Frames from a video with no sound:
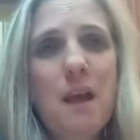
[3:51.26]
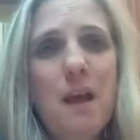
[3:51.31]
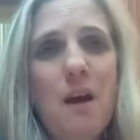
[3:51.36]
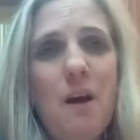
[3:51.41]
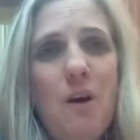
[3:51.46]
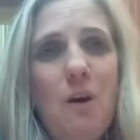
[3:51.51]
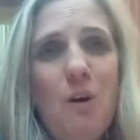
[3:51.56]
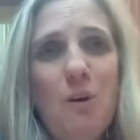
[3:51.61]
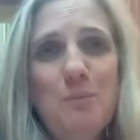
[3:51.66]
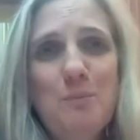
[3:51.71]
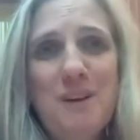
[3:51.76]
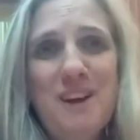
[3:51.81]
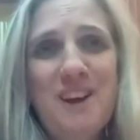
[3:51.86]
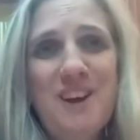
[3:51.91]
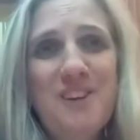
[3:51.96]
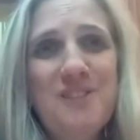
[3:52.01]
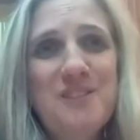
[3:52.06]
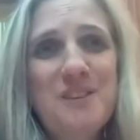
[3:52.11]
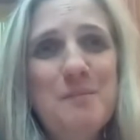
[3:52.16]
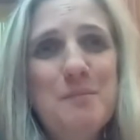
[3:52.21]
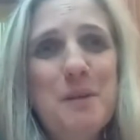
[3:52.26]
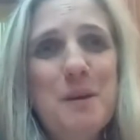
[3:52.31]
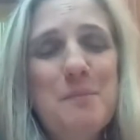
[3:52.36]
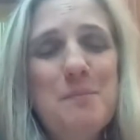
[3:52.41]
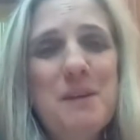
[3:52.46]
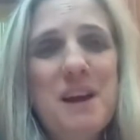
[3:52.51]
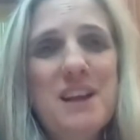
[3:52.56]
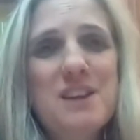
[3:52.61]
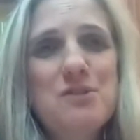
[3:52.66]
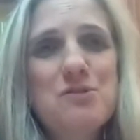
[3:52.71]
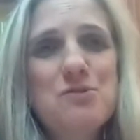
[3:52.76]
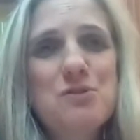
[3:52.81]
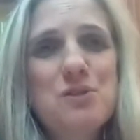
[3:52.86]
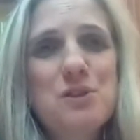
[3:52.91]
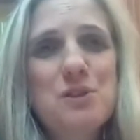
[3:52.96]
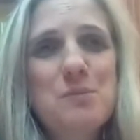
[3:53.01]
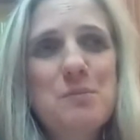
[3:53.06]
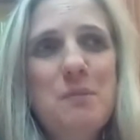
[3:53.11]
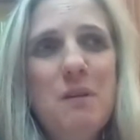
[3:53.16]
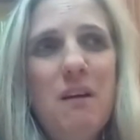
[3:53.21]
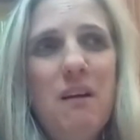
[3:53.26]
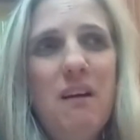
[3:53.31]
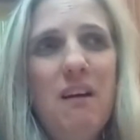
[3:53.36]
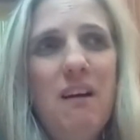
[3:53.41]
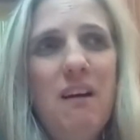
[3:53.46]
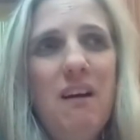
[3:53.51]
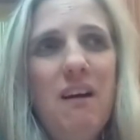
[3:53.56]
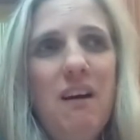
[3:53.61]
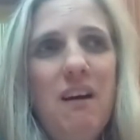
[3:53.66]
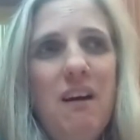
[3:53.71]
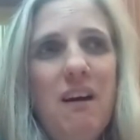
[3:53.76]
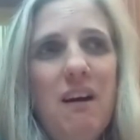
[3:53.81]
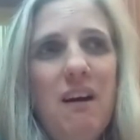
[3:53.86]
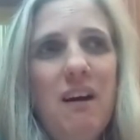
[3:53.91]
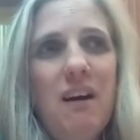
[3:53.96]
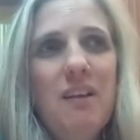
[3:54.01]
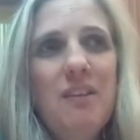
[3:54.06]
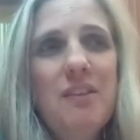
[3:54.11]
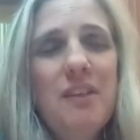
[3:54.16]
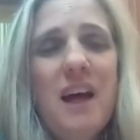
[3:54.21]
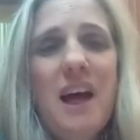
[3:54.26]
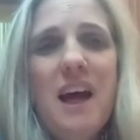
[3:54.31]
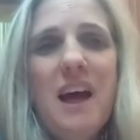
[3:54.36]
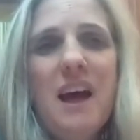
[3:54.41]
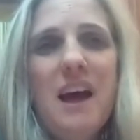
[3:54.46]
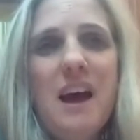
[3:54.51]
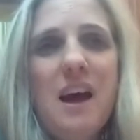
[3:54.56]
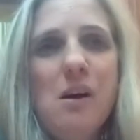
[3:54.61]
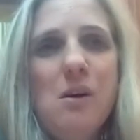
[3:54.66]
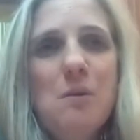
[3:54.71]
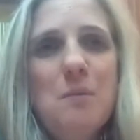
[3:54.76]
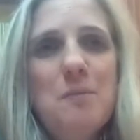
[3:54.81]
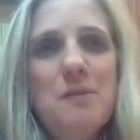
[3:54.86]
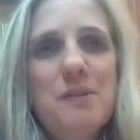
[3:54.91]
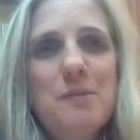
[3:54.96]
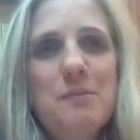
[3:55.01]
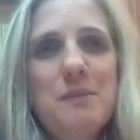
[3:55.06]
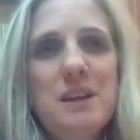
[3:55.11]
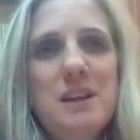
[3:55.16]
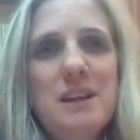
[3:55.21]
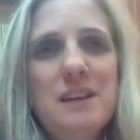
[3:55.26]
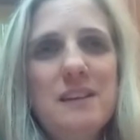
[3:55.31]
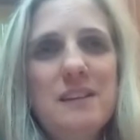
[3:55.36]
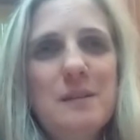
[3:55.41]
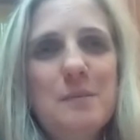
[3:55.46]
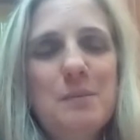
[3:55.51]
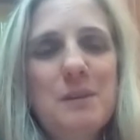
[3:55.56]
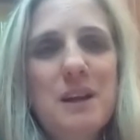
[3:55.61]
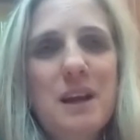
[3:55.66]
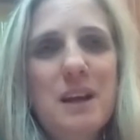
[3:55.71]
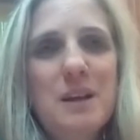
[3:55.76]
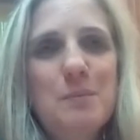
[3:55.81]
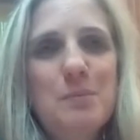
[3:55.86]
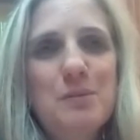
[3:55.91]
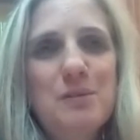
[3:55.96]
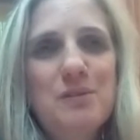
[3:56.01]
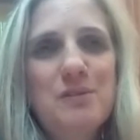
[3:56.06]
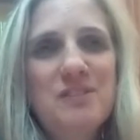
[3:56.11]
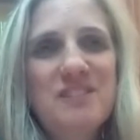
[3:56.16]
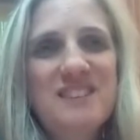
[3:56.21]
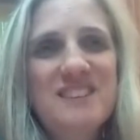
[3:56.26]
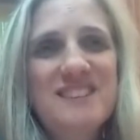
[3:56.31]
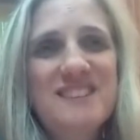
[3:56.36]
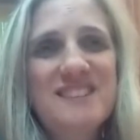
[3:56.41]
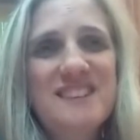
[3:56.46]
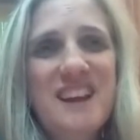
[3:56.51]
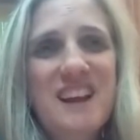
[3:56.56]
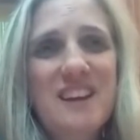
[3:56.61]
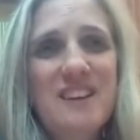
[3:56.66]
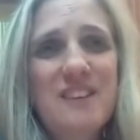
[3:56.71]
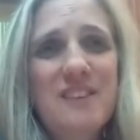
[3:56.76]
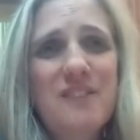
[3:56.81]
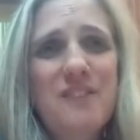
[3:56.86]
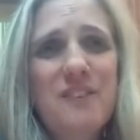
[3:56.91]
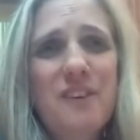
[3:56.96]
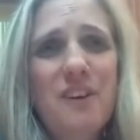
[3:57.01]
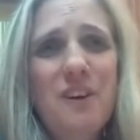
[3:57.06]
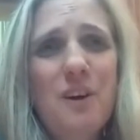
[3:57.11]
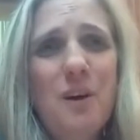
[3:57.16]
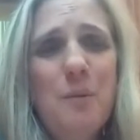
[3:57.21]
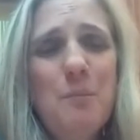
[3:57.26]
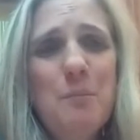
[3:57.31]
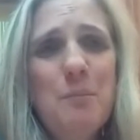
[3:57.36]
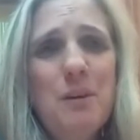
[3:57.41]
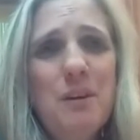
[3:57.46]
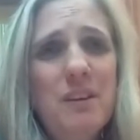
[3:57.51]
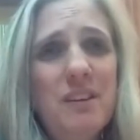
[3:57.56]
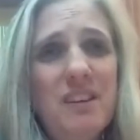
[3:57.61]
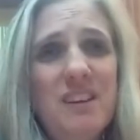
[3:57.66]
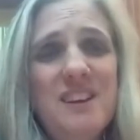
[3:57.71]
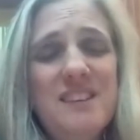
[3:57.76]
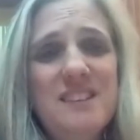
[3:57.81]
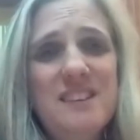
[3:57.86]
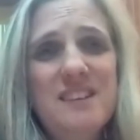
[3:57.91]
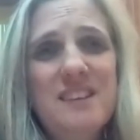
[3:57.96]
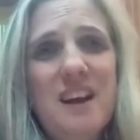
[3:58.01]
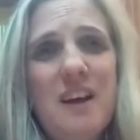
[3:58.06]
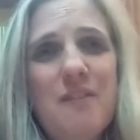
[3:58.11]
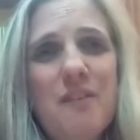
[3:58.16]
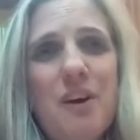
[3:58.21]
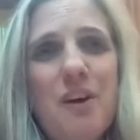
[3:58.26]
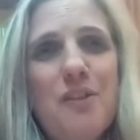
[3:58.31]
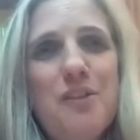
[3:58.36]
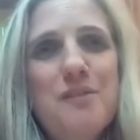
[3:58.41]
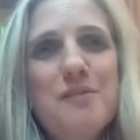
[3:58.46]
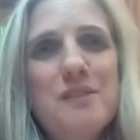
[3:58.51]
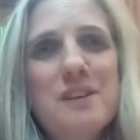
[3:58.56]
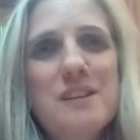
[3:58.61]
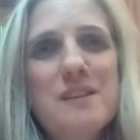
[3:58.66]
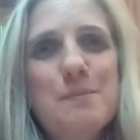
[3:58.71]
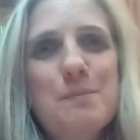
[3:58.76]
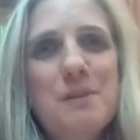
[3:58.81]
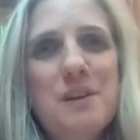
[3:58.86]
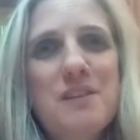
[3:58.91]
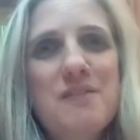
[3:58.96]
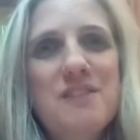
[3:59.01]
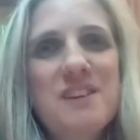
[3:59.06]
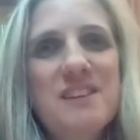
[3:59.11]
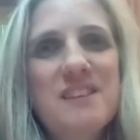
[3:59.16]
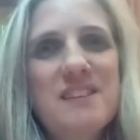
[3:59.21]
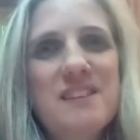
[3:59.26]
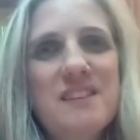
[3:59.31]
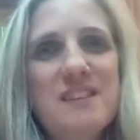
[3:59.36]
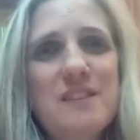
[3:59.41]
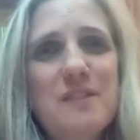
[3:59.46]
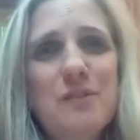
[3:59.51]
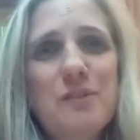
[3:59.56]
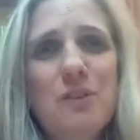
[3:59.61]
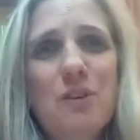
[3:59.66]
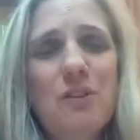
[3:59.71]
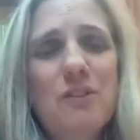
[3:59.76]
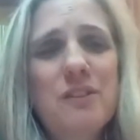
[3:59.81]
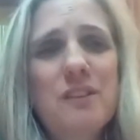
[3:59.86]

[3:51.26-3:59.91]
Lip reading: on my own in my bedroom, that helped me to be able to stand firm. And I did have other experiences of God that